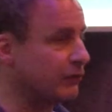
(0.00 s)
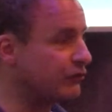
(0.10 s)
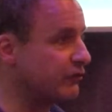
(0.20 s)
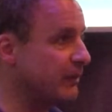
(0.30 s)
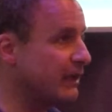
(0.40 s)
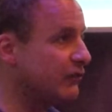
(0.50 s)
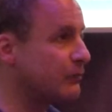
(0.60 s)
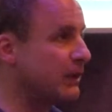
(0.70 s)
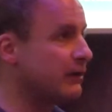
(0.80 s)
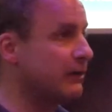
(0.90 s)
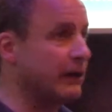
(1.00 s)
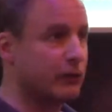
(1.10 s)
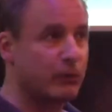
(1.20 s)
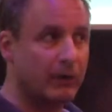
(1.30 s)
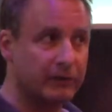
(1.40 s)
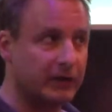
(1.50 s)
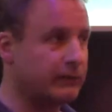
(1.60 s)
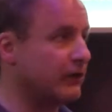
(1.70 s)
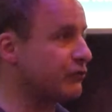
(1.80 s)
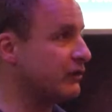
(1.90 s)
coast of Maine is better, air quality
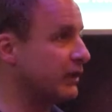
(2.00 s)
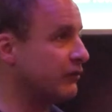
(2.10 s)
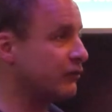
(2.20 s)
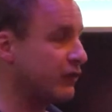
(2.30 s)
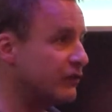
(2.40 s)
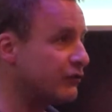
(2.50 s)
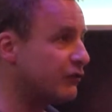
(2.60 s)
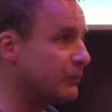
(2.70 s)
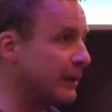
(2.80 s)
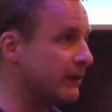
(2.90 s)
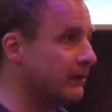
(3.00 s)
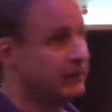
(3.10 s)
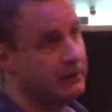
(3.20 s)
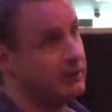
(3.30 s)
across the United States is better.